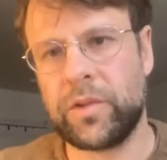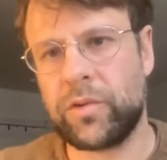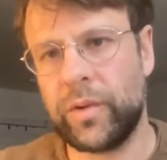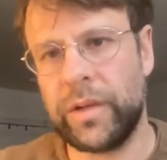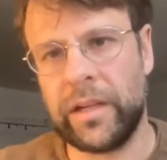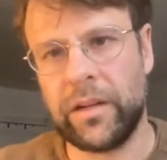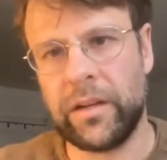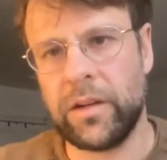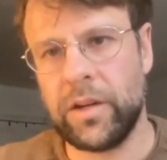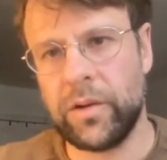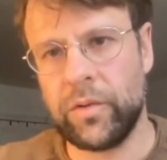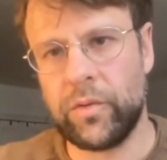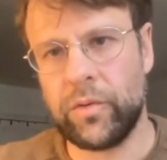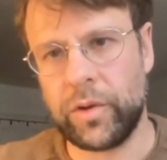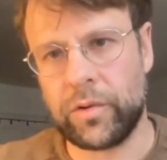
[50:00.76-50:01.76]
between
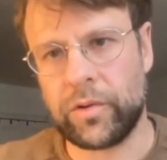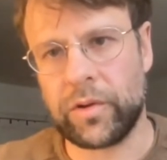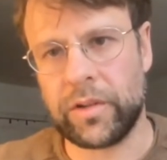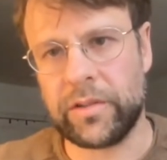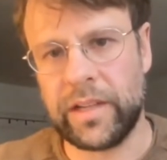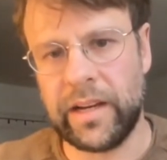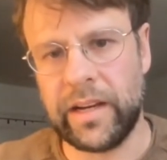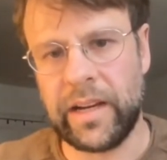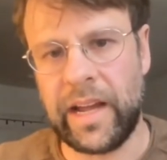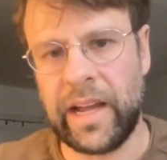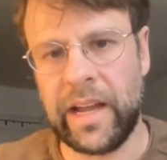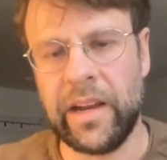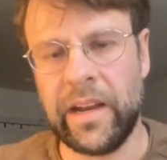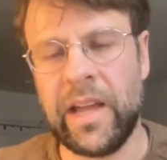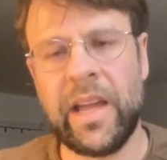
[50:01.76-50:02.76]
Uyghurs and
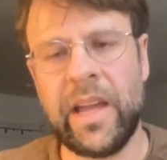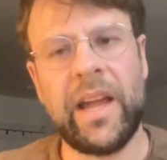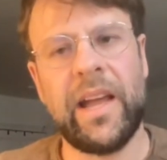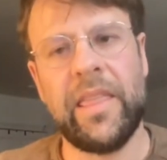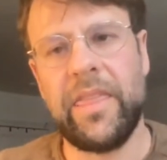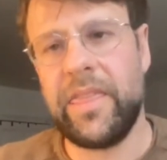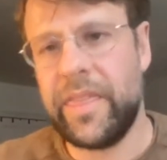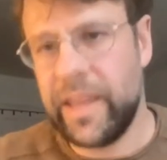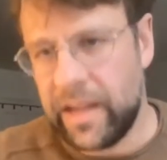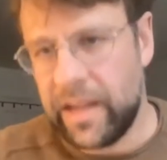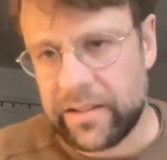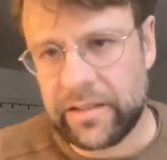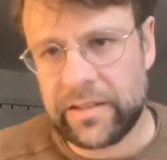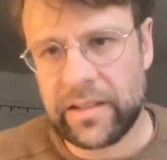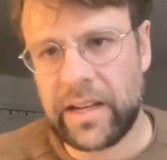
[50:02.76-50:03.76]
Han. And
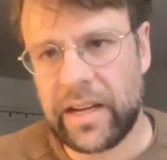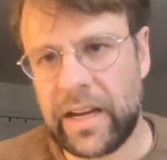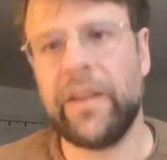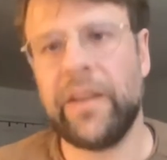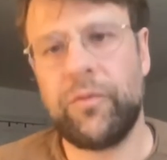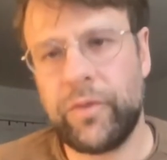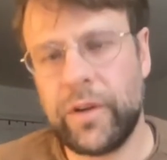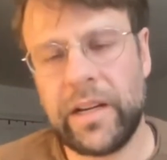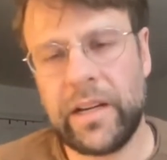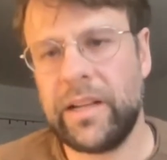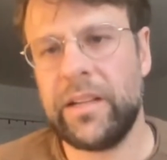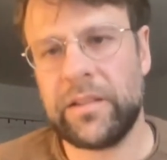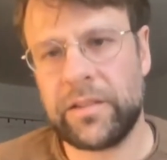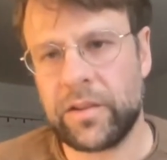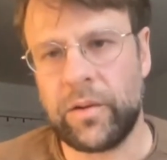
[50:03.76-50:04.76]
this I
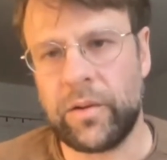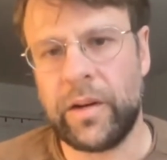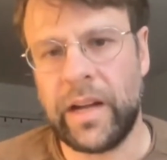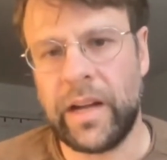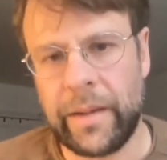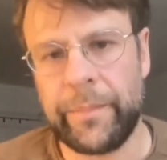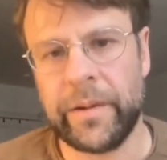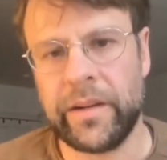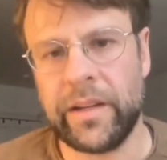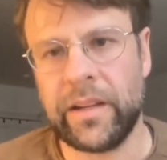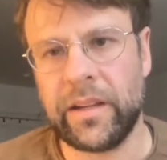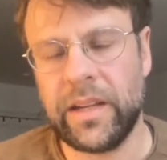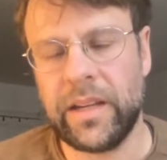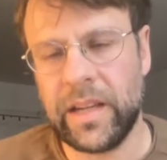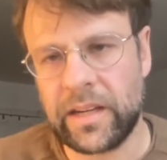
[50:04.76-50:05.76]
really saw
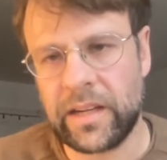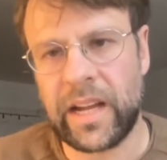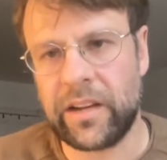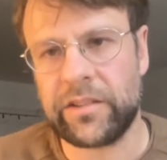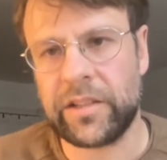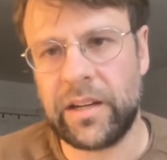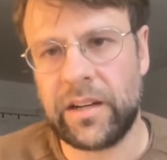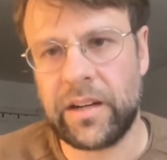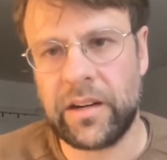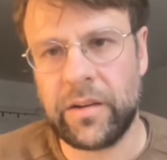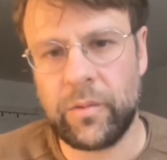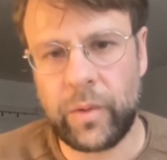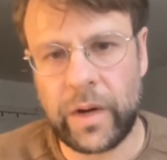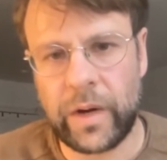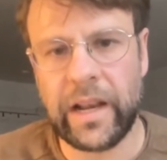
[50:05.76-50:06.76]
happening in Kashgar
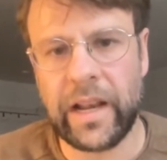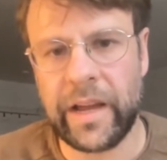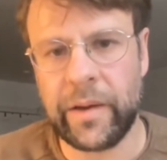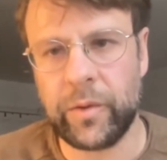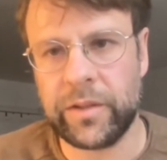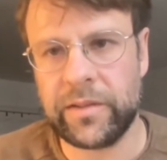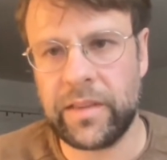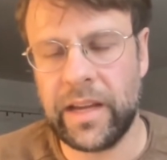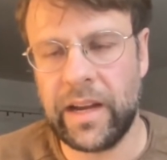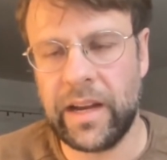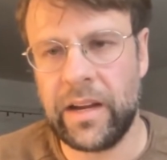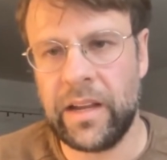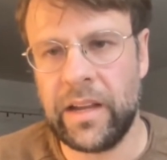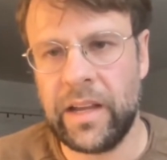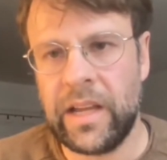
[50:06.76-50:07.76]
while I was
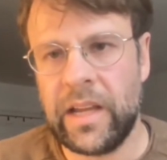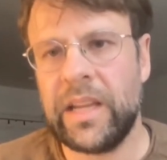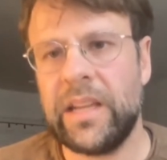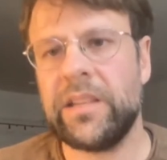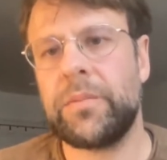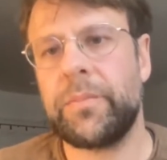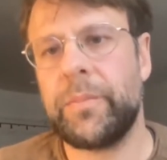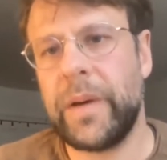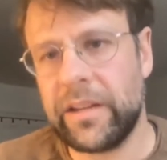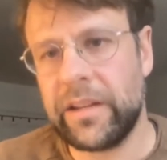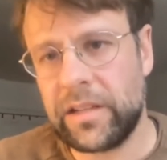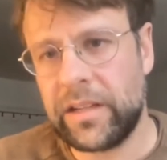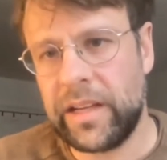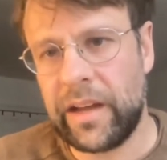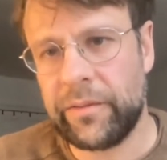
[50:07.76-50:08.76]
there,
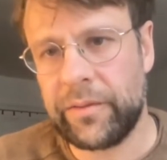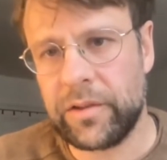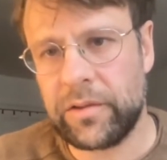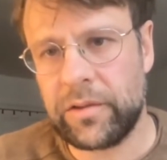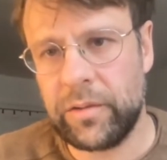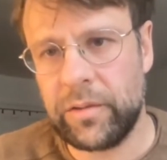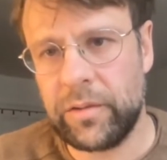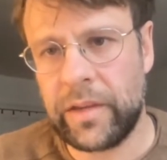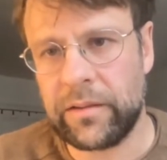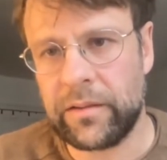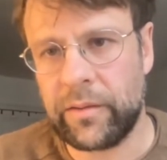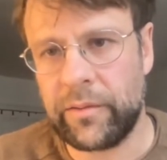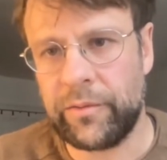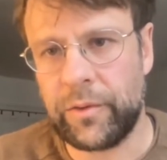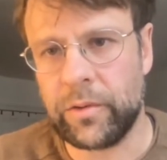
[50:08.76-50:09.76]
especially after
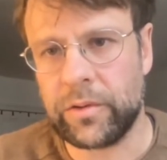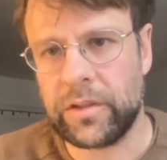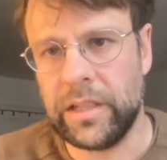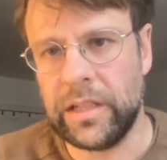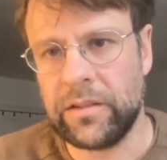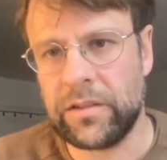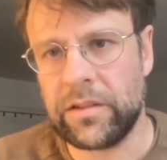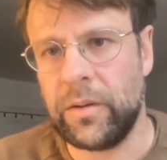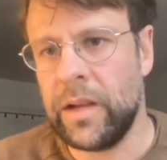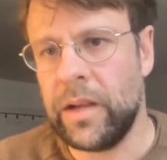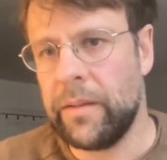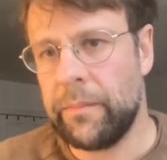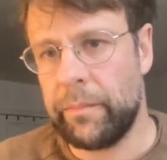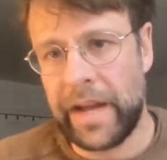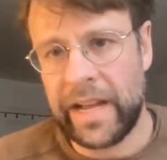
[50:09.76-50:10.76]
2014. So
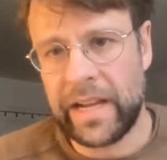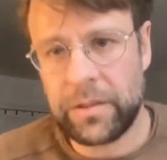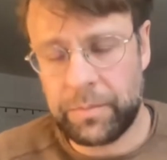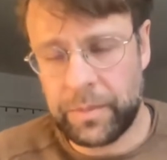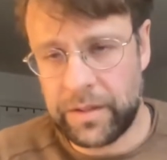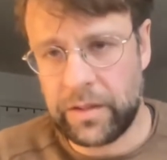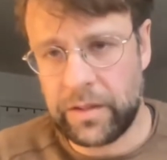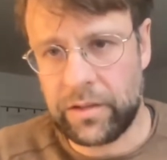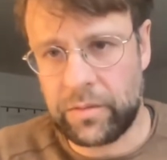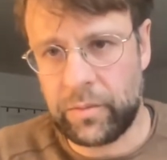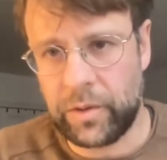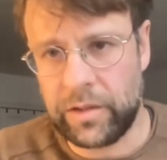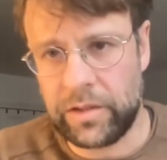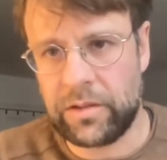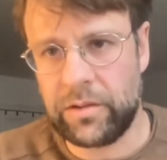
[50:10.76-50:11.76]
my experience
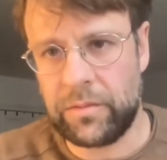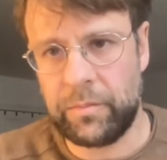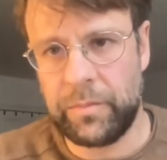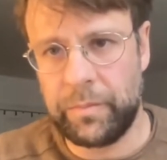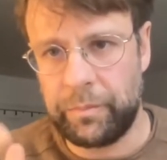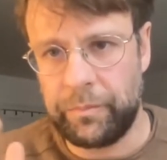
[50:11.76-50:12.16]
was to